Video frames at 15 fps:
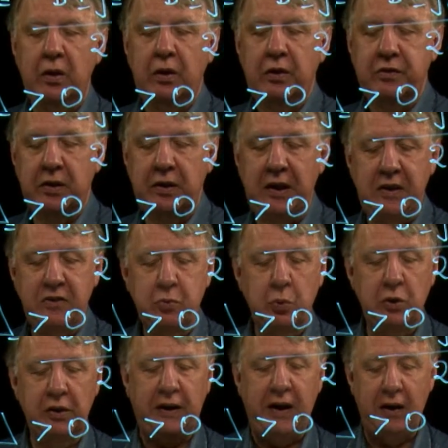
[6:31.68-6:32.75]
So let's
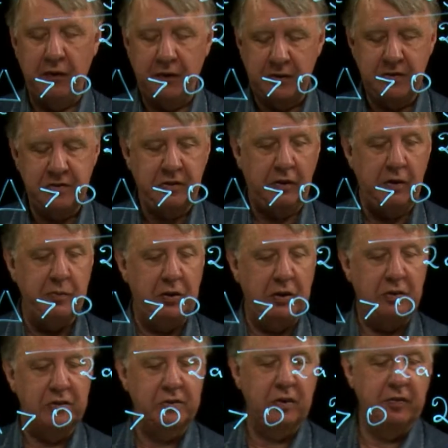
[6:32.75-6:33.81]
work out the
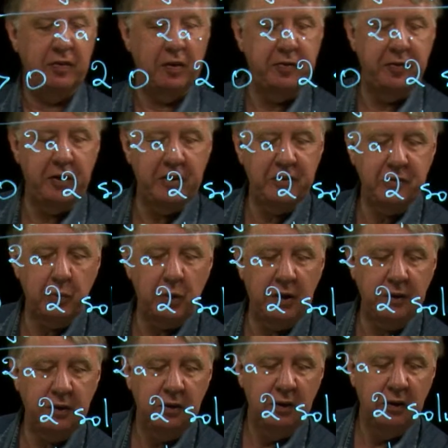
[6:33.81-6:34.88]
discriminant. So for the first
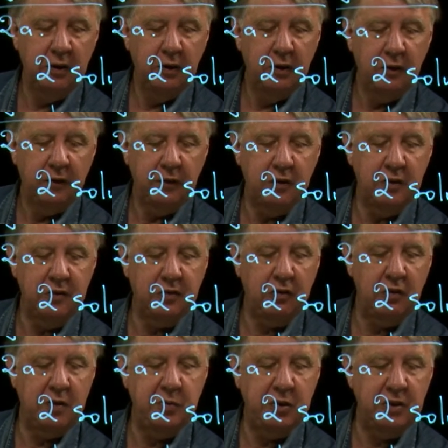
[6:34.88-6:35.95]
one, the
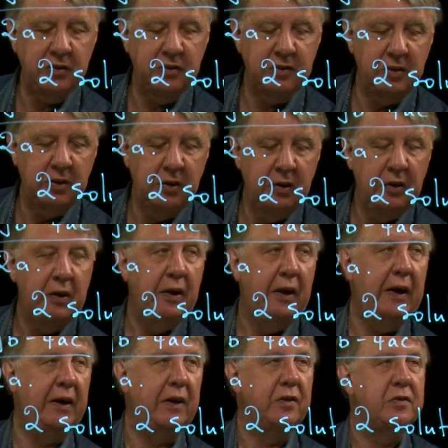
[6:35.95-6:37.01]
discriminant
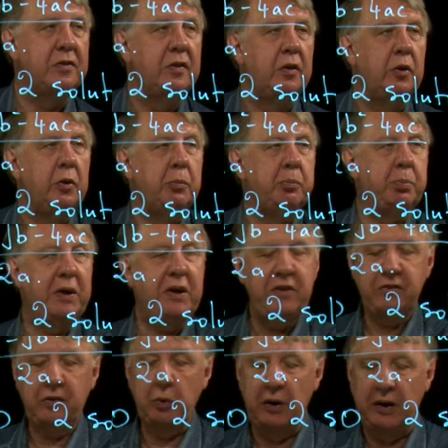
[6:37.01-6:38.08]
is b
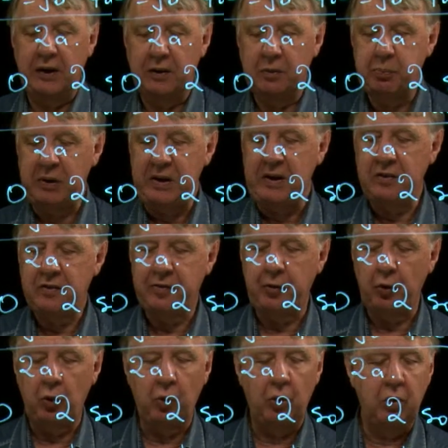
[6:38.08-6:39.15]
squared. b is
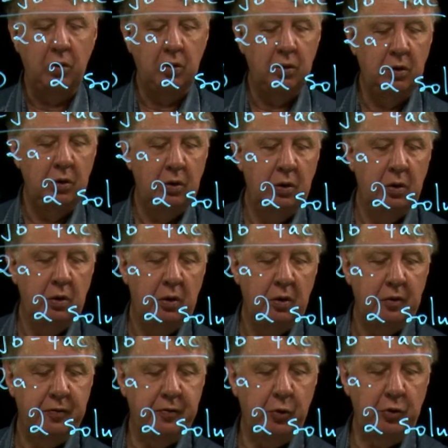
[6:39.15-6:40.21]
4,
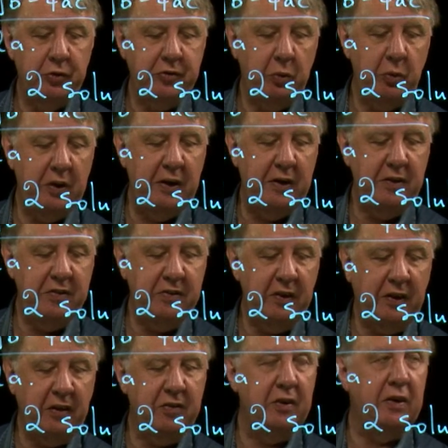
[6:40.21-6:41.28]
4 squared is
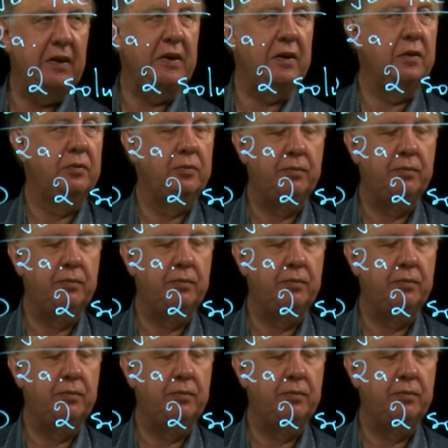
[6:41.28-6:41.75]
16.